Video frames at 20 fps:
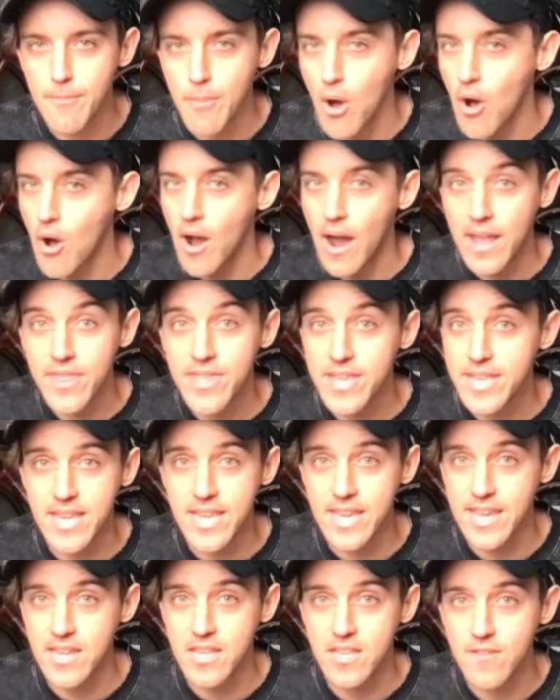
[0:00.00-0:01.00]
behind the
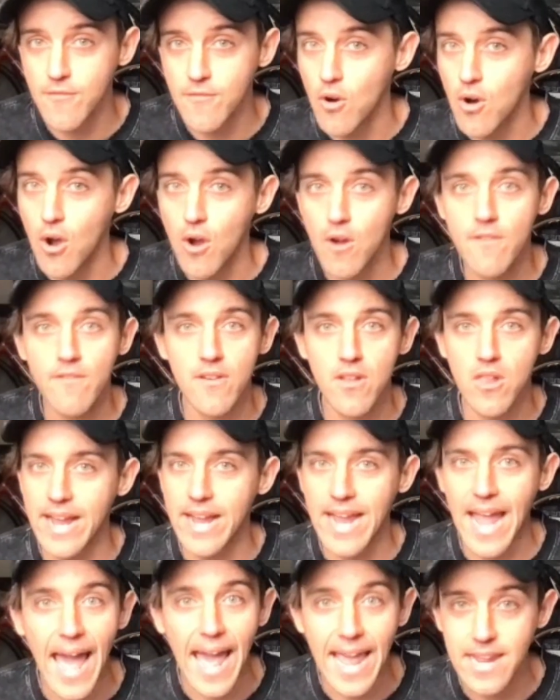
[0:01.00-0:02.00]
scenes for over
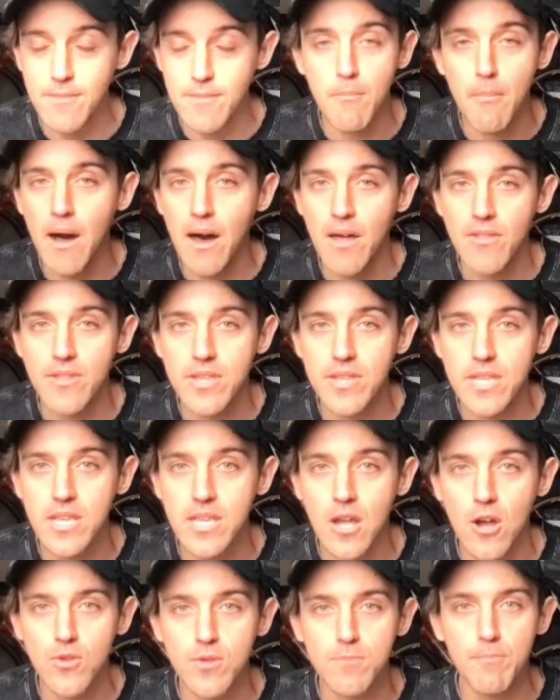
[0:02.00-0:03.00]
like 8 months.
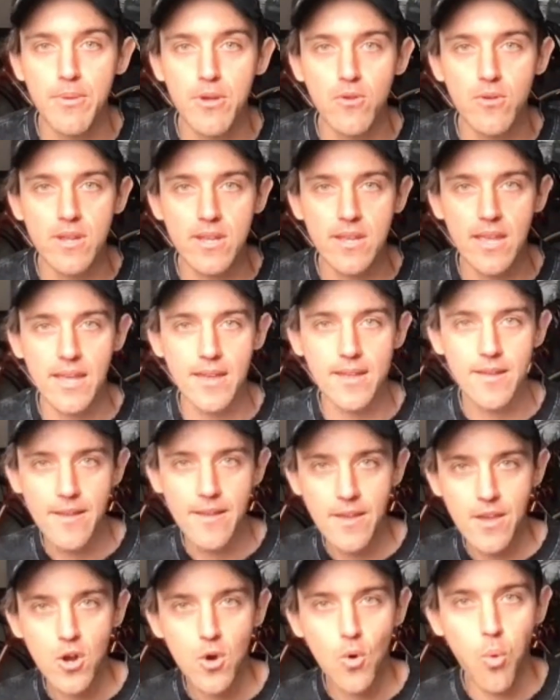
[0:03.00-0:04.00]
I was building it
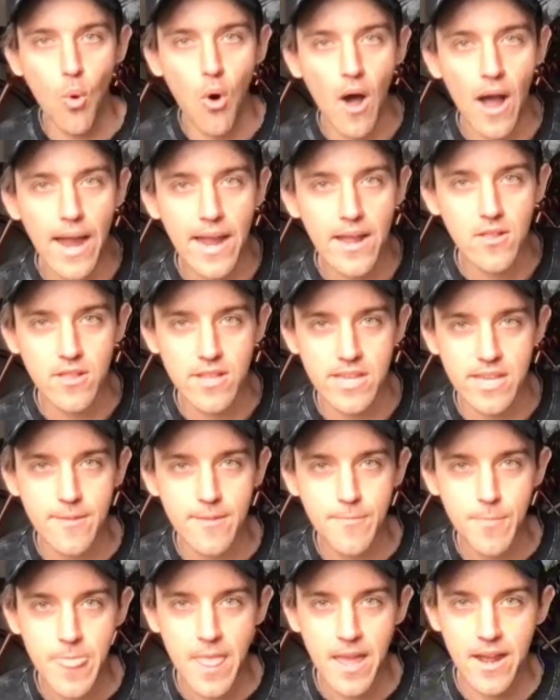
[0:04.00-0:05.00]

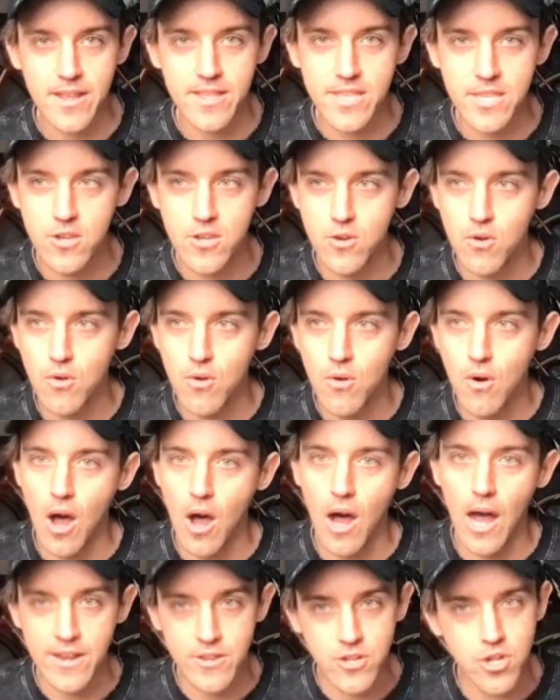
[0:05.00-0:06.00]
quietly until
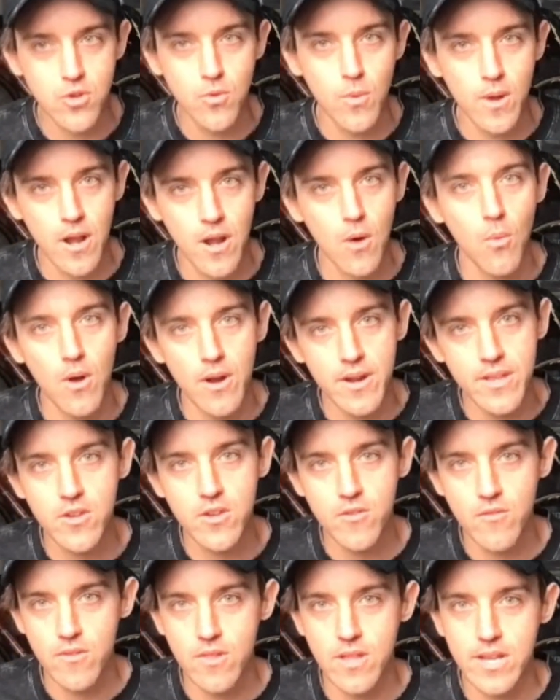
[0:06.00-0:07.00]
I knew when I wanted
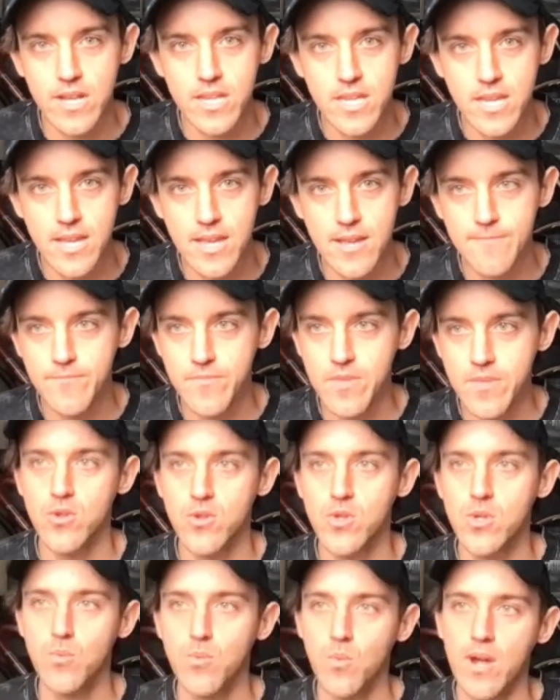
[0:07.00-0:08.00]
to release it. It
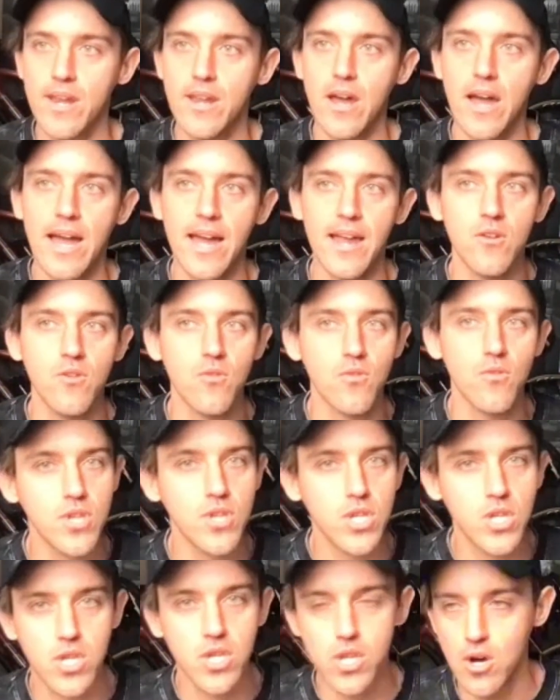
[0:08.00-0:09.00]
was when I had all the
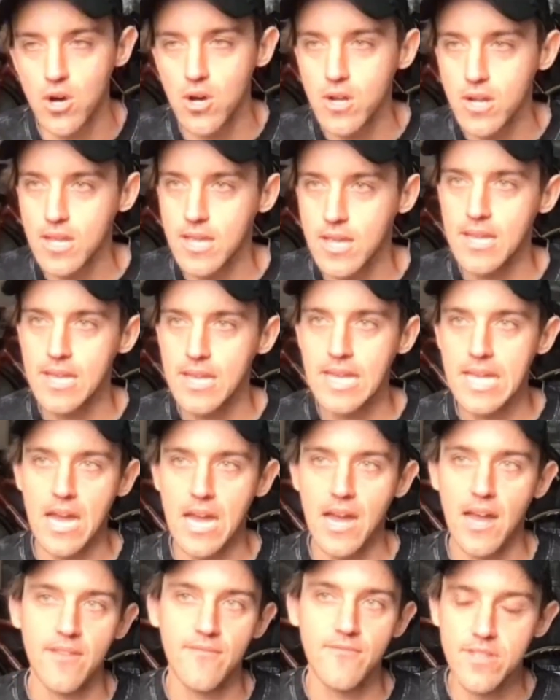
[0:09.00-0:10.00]
stock,
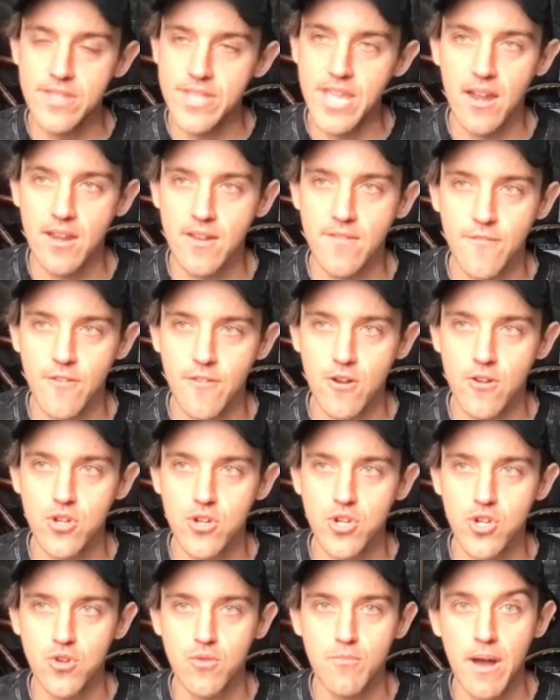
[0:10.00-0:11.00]
I'd done a photo
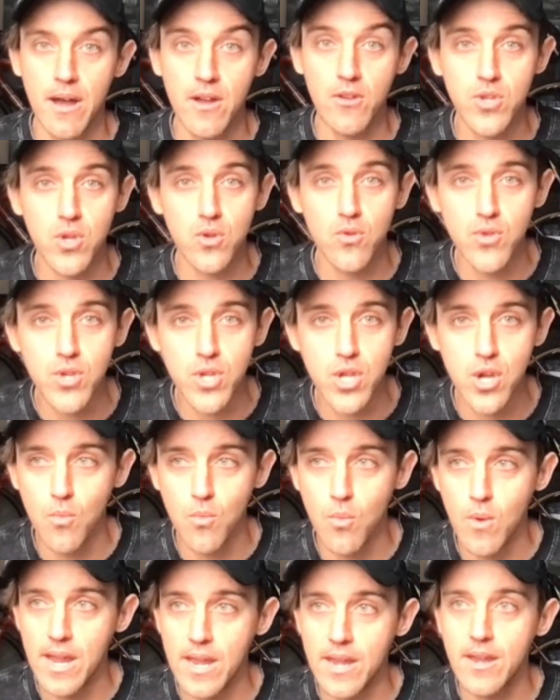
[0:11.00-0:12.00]
shoot, but it was also
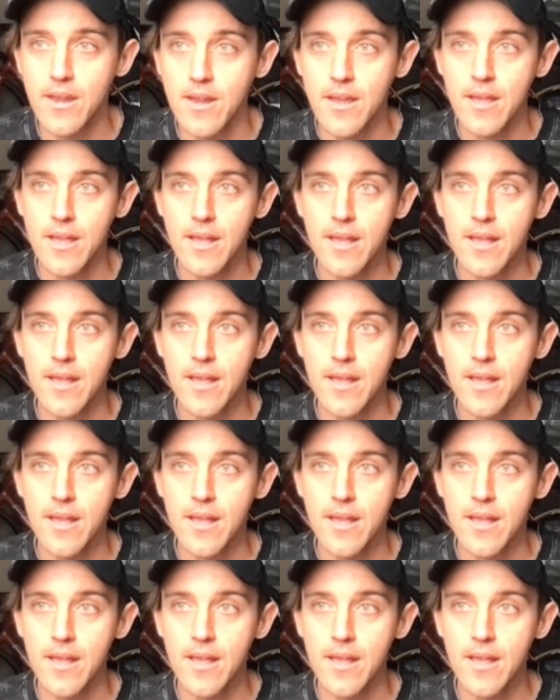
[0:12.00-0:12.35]
when